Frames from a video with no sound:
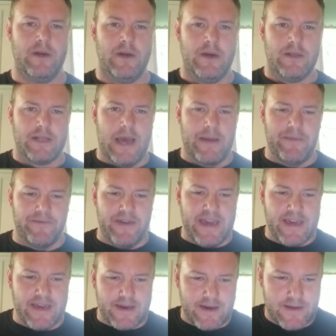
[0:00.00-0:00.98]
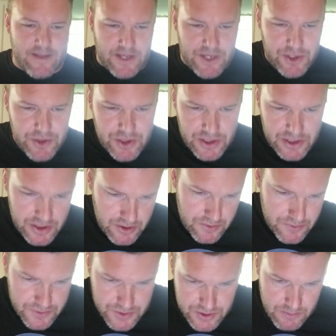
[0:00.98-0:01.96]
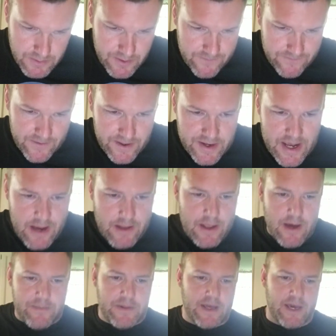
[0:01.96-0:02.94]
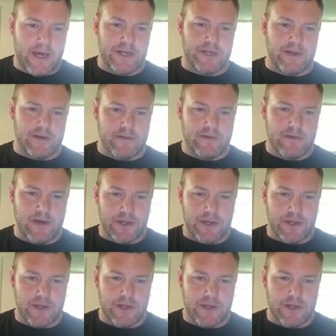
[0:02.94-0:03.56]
Type of ink that you should use when you're filling out an application.